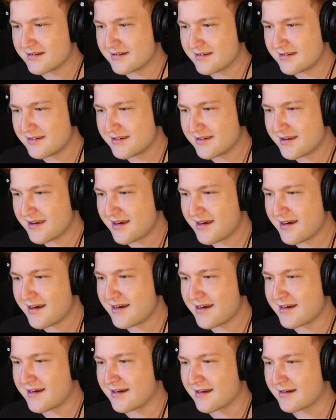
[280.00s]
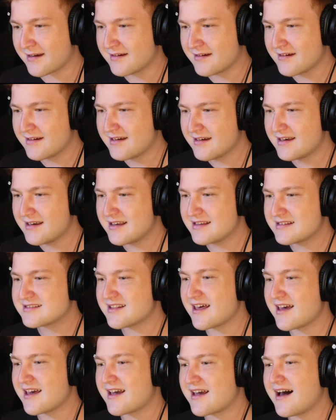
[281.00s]
Dang, it's
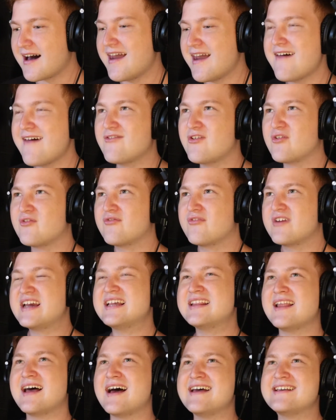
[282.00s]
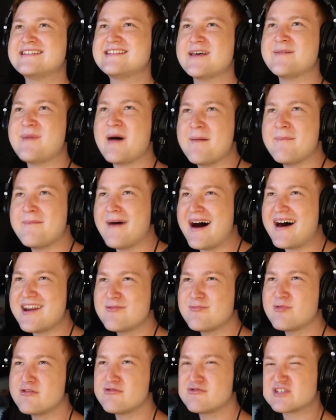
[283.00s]
like I never realized that my body
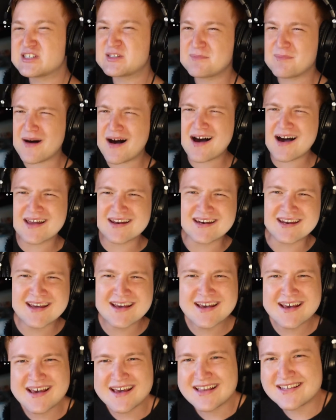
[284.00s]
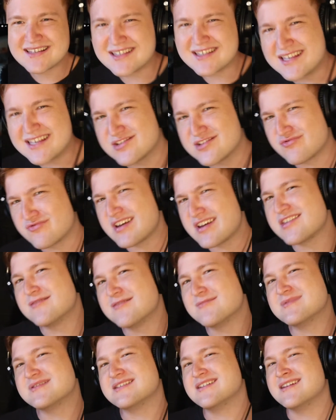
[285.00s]
would respond to these
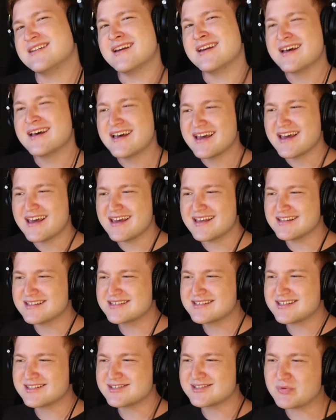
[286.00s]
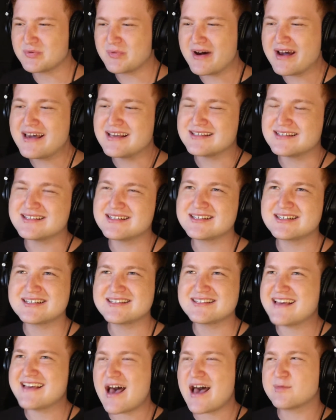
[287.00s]
rhythms in such ways. It's just
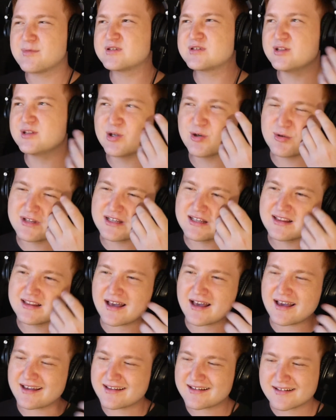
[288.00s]
absolutely like,